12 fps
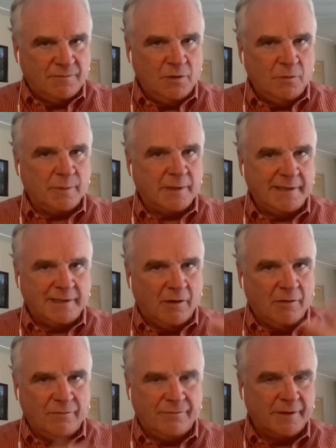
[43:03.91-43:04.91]
If you played
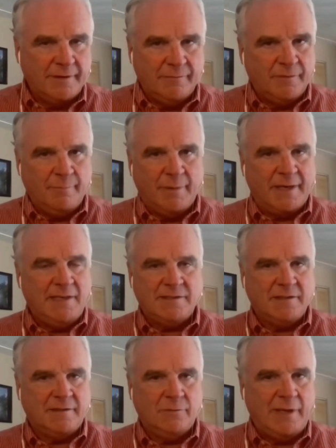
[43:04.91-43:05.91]
golf with
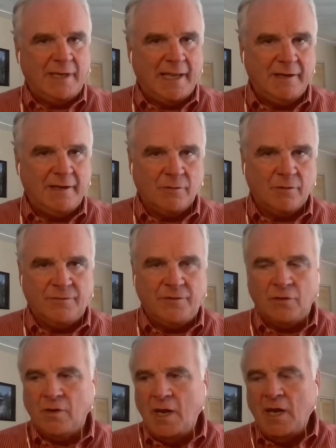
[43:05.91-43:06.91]
buddies on the weekend, or
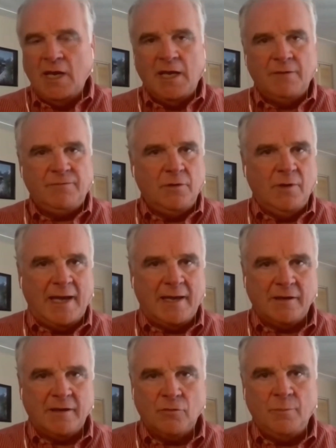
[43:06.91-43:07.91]
if you
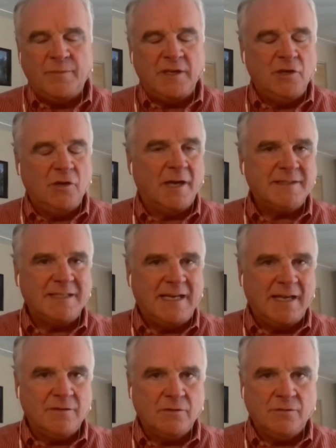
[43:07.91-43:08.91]
had a group that you got
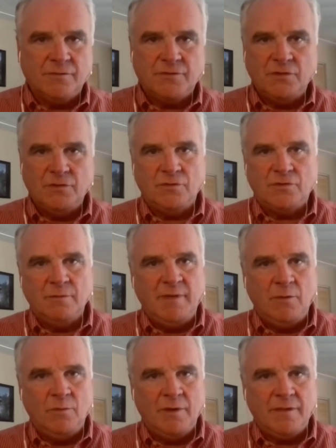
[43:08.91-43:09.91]
together to
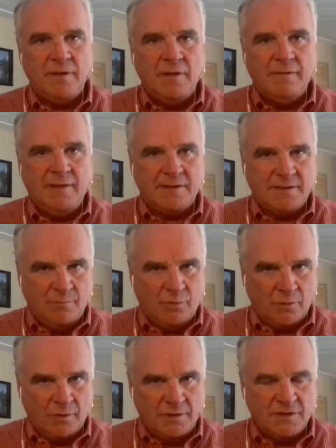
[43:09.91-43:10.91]
meet with, that's
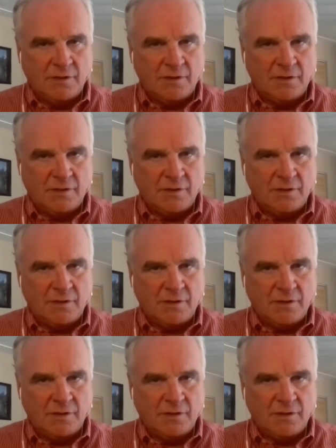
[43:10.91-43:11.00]
important.